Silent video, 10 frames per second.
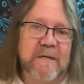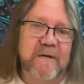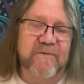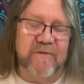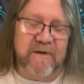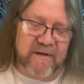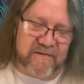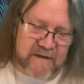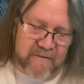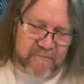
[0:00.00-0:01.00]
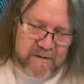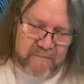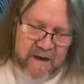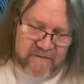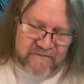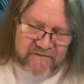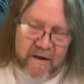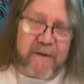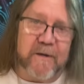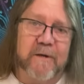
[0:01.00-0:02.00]
She is definitely about
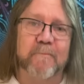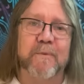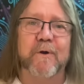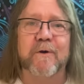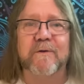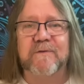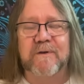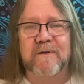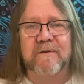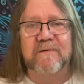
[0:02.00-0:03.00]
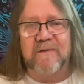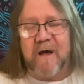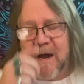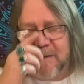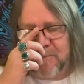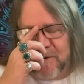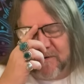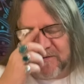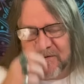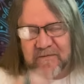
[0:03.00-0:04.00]
psychic abilities. The High
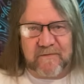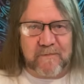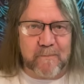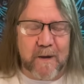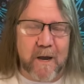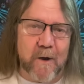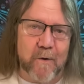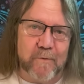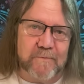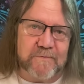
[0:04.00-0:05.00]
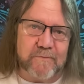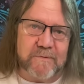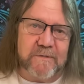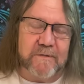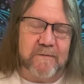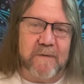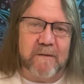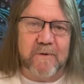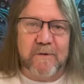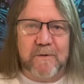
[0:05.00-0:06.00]
Priestess is about, well,
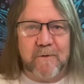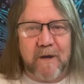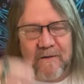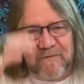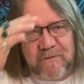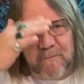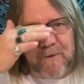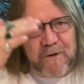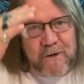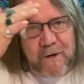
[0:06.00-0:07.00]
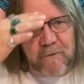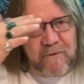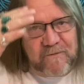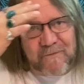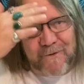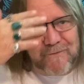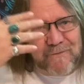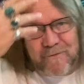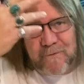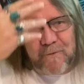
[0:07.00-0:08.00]
maybe you got somebody, Aries, that,
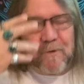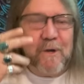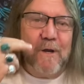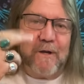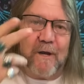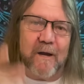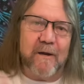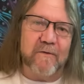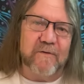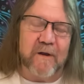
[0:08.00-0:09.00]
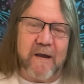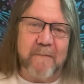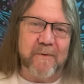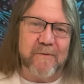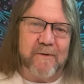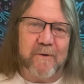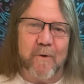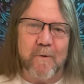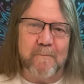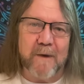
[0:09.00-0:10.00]
you know, got a little telepathy
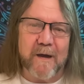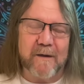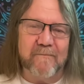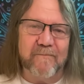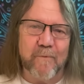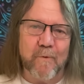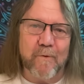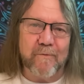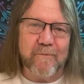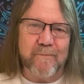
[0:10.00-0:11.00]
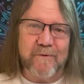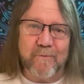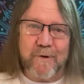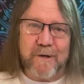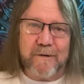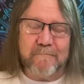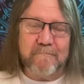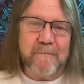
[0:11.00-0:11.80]
going back and forth between.